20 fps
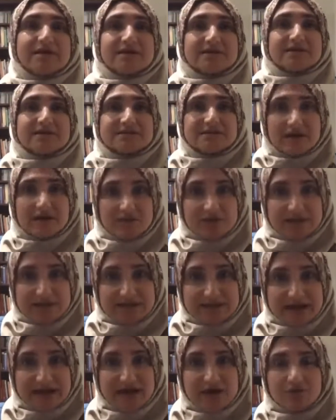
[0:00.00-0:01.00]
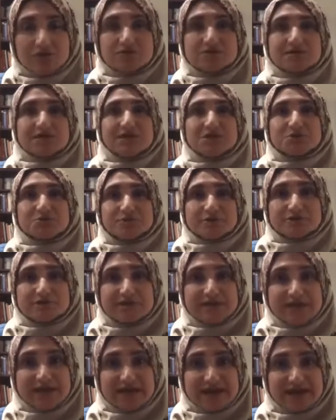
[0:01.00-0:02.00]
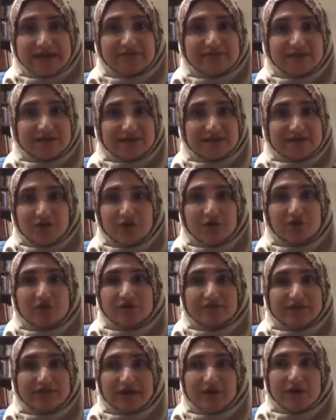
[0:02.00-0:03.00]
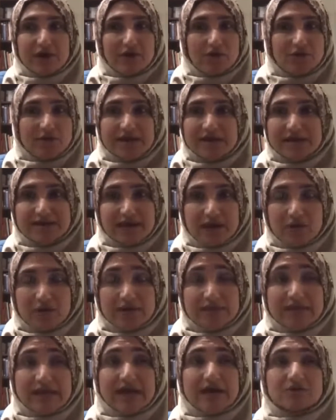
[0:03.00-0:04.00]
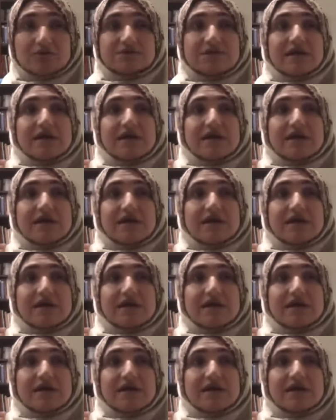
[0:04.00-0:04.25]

Decorate the house. Each person can have like their own of like, how are we going to decorate the house?